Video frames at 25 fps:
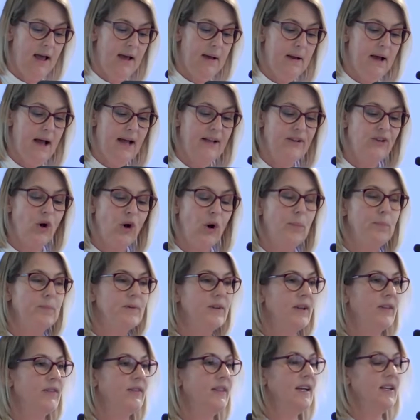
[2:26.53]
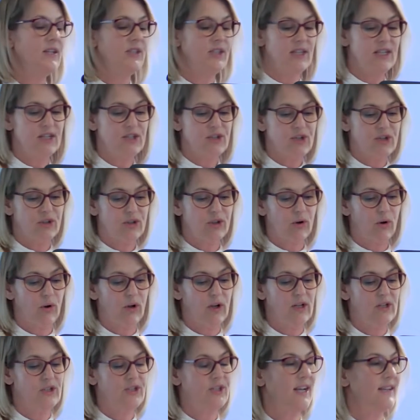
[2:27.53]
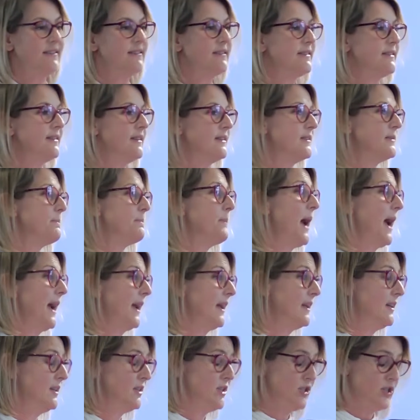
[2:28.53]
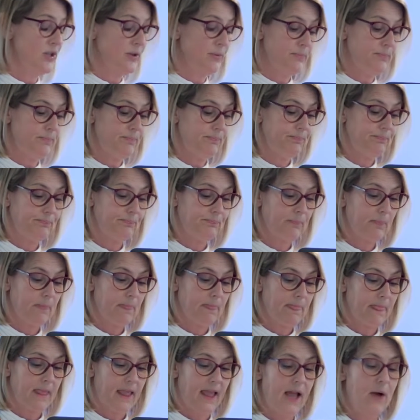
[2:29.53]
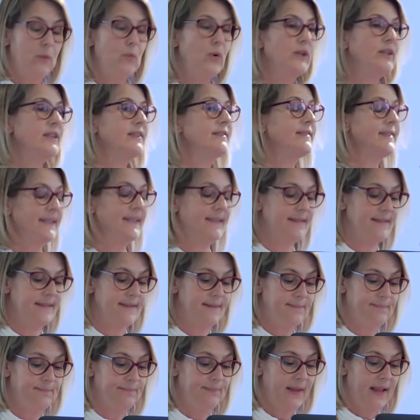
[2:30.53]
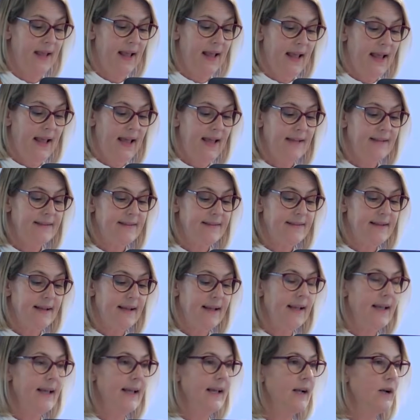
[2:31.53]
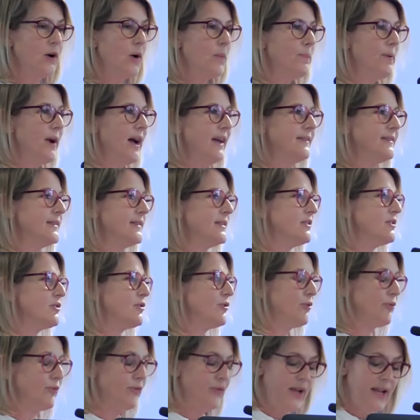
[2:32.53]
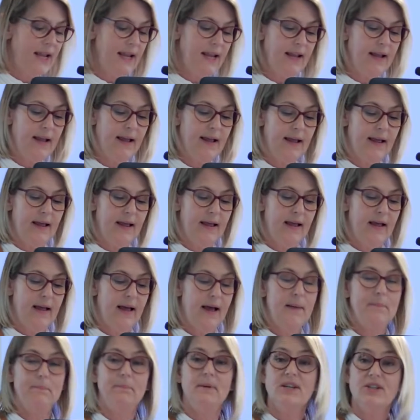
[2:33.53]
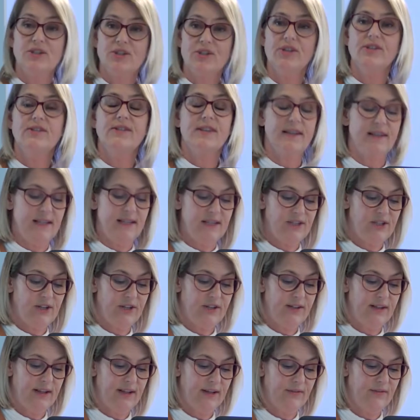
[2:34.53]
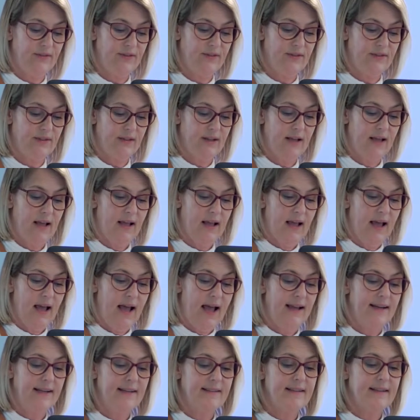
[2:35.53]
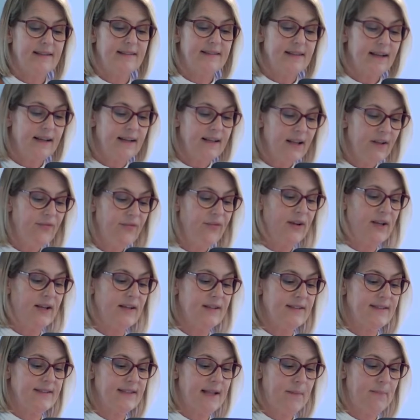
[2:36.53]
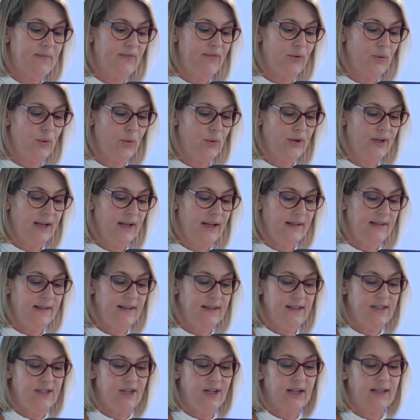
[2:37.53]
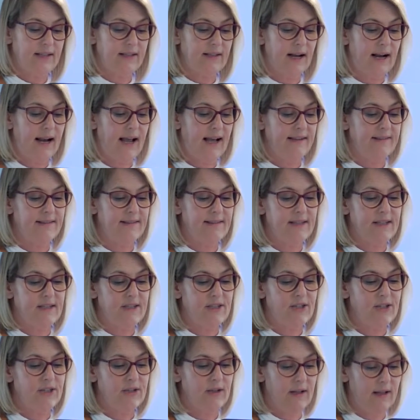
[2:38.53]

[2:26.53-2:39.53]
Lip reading: adopted the Digital Justice Package. And what is this? It comprises 3 ambitious initiatives and is a significant step forward in digitalizing